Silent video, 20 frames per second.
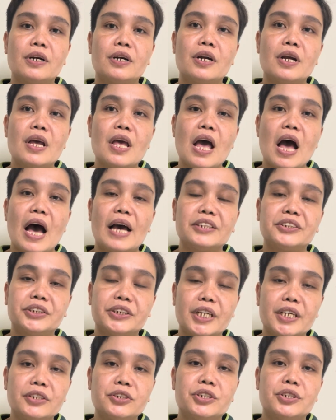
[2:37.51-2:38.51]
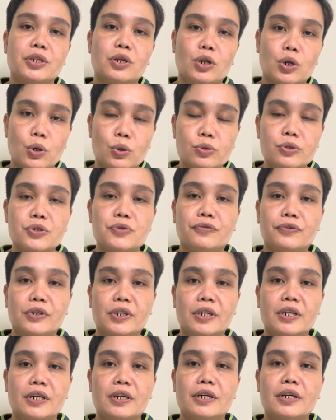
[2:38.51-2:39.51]
I changed clothes for
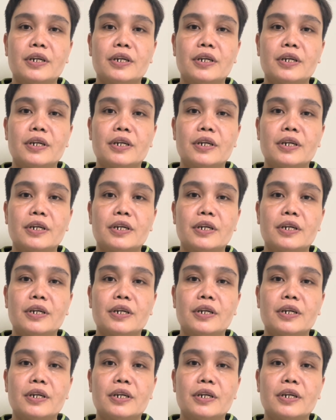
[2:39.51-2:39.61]
her.